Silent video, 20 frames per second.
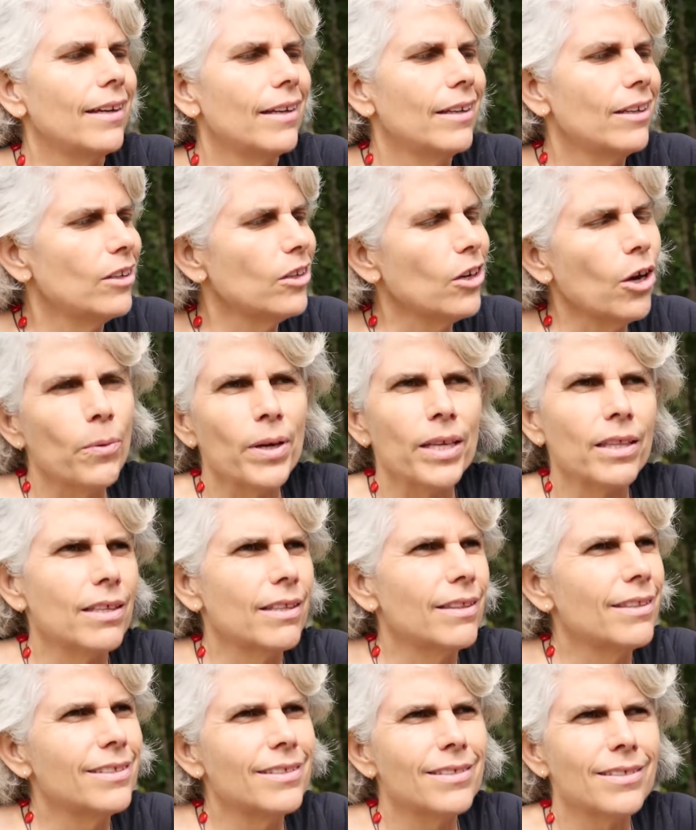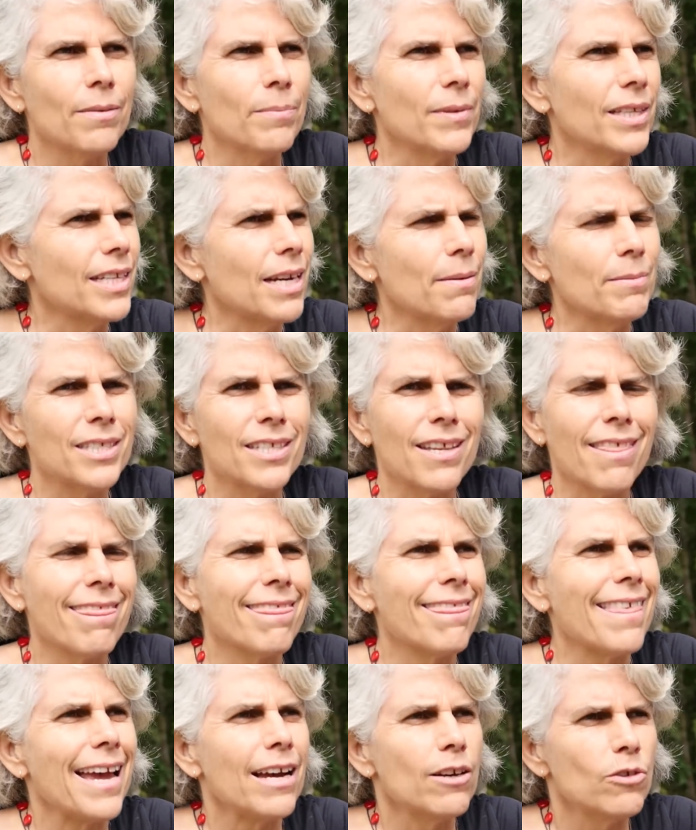knowing that this is something that happens to
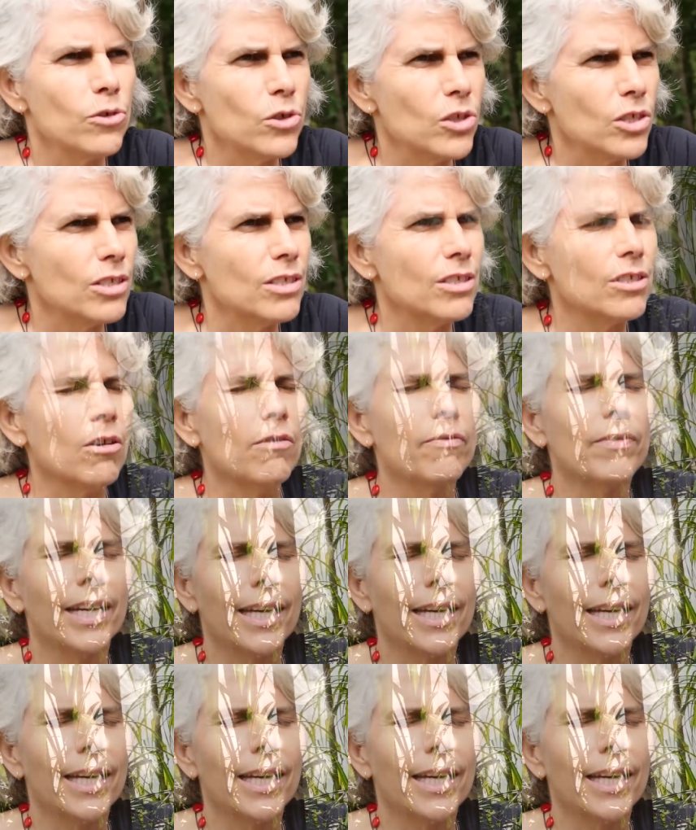thousands of